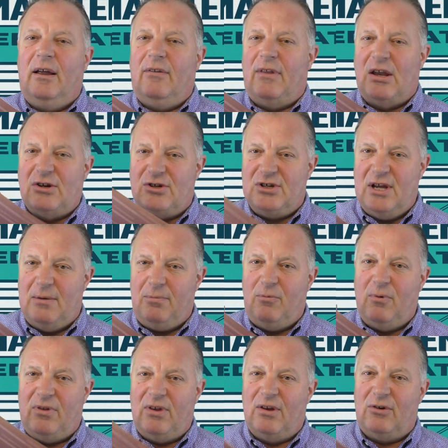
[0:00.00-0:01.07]
They ship
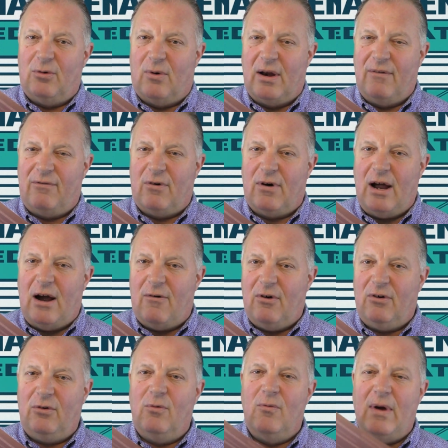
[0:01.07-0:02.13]
within 24
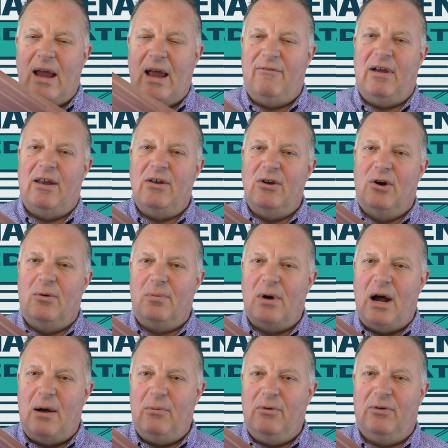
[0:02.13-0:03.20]
hours. We had no
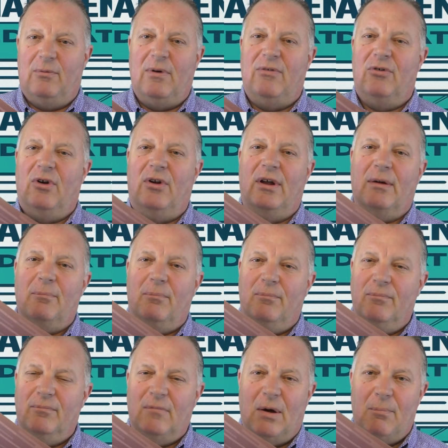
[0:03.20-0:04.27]
problems, and we sold
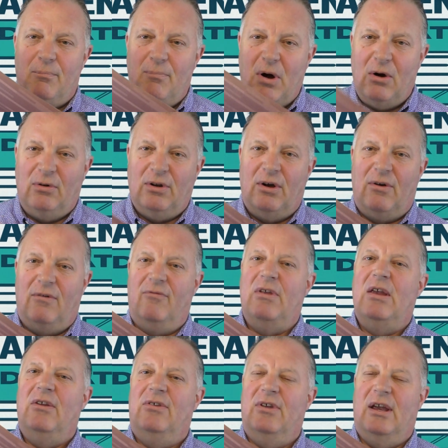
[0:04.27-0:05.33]
a boatload of
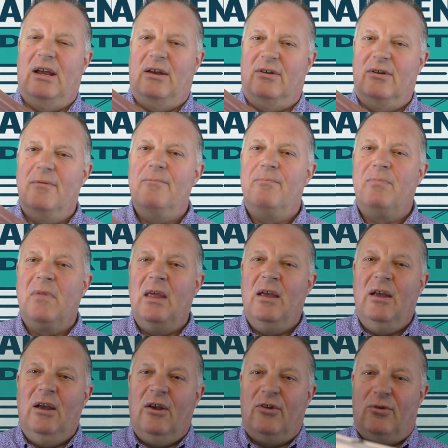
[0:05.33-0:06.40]
these things.
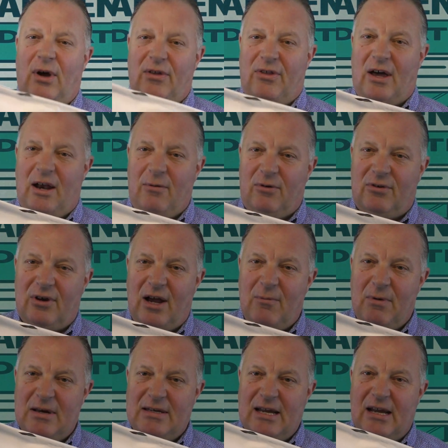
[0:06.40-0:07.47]
But I thought it was time
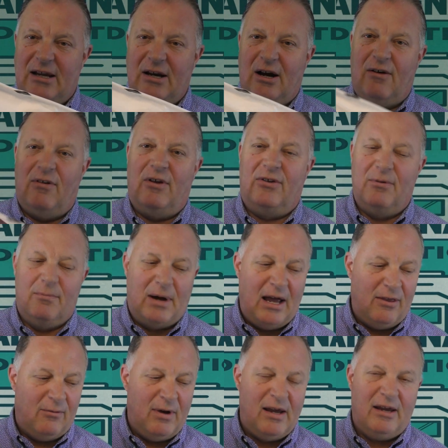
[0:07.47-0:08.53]
we'd take care of this. And
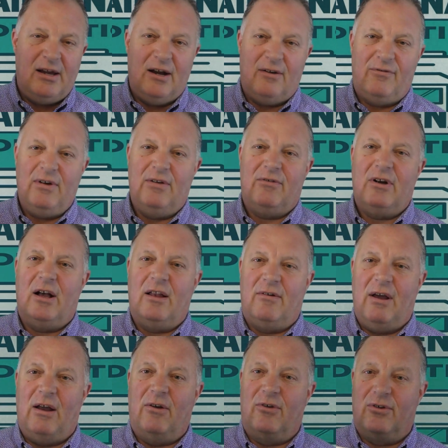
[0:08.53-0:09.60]
by the way, Carefree of
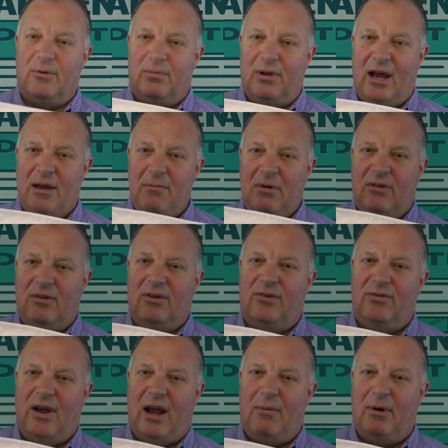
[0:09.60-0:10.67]
Colorado supplied me with this
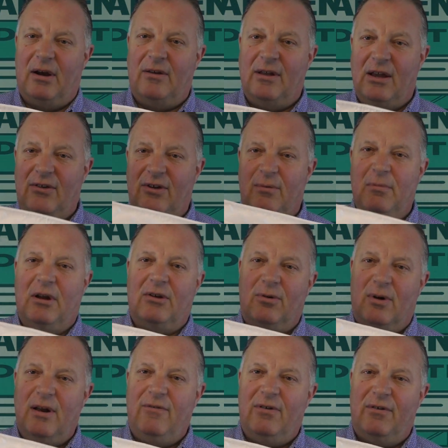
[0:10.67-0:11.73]
fabric. They sent me a
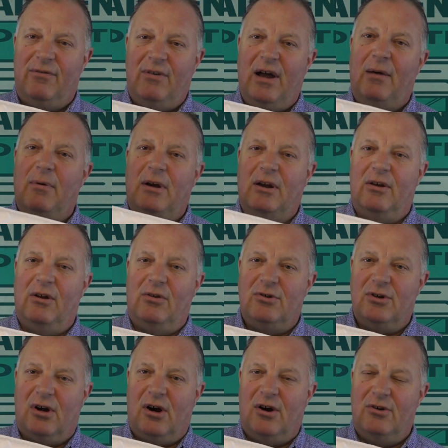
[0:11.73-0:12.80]
20-foot fabric at no
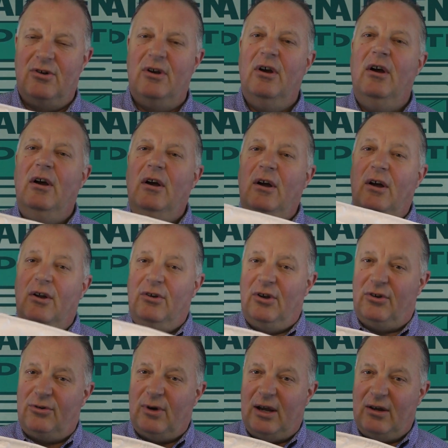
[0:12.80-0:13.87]
charge
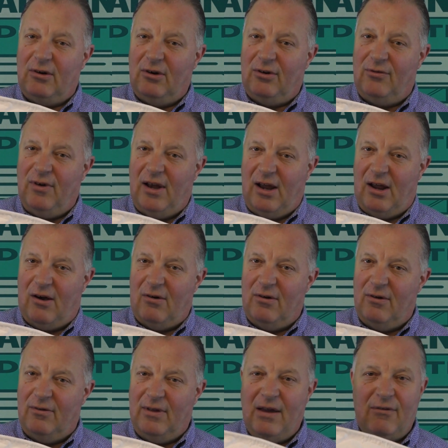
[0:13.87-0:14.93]
just so I could do this video.
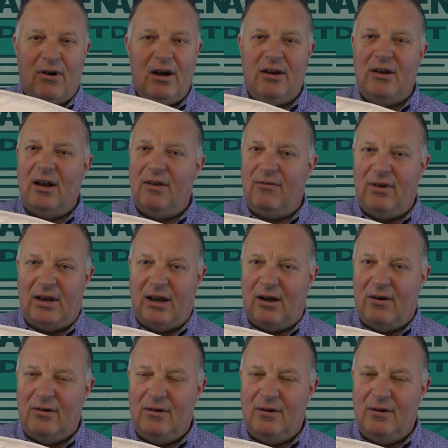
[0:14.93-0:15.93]
They've already done a video.